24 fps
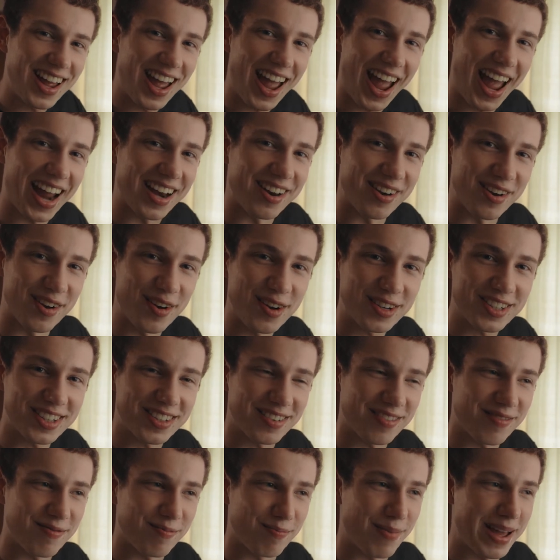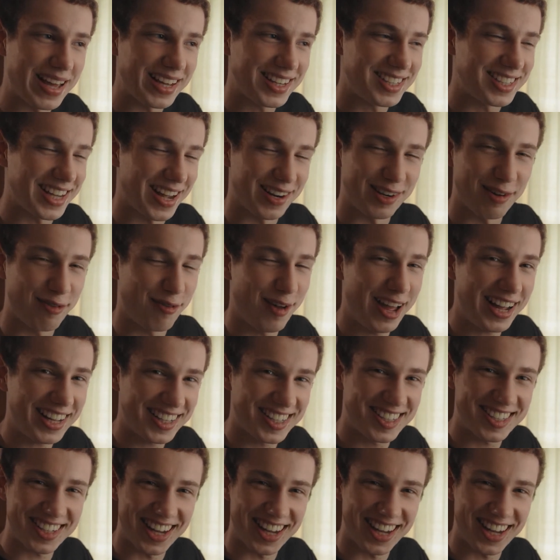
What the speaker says: and not make sound effects?